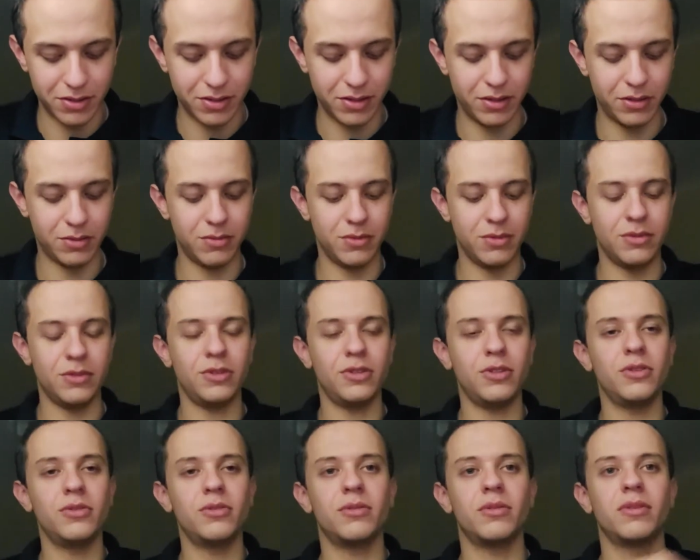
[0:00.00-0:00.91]

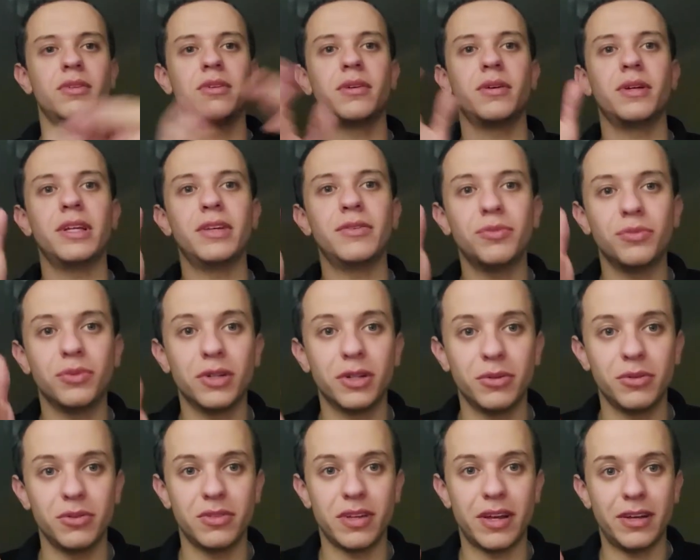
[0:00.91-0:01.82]
even when I
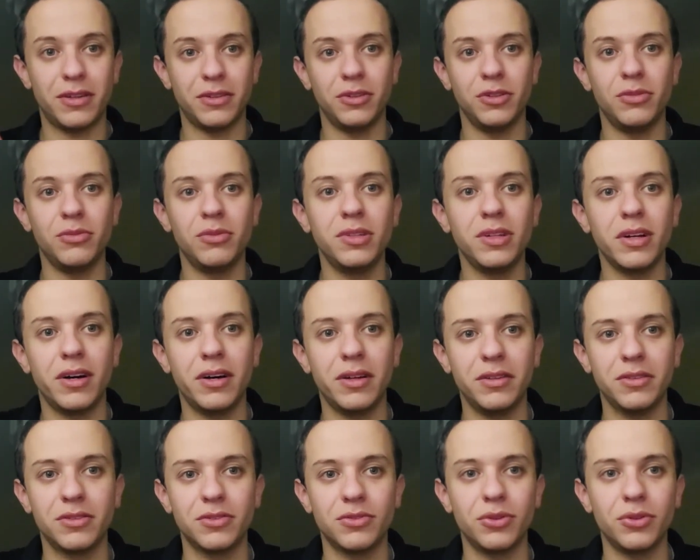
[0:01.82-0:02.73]
was at uni, I
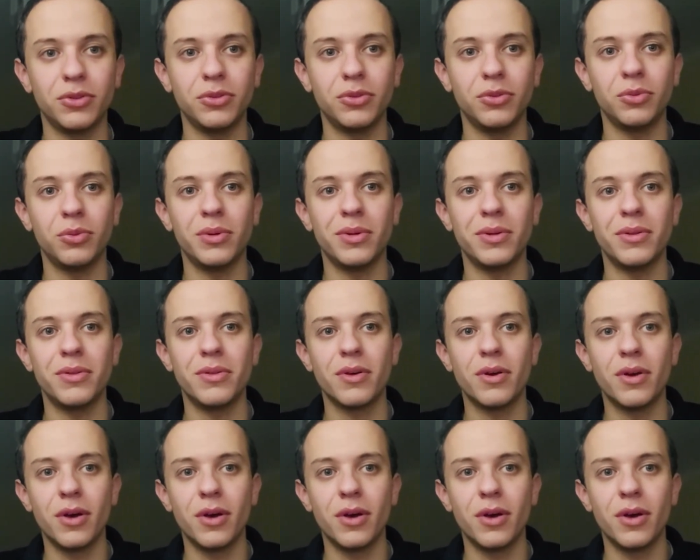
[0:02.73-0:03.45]
struggled with